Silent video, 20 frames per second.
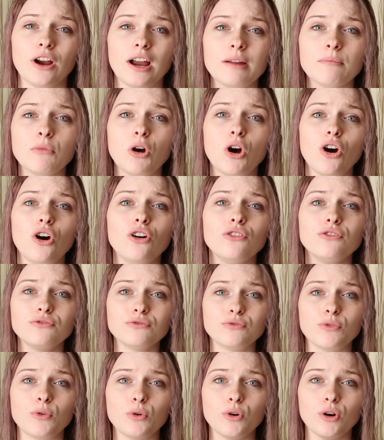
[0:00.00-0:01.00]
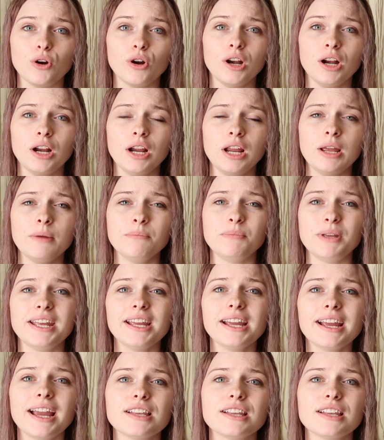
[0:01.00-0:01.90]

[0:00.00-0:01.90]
I'm all for being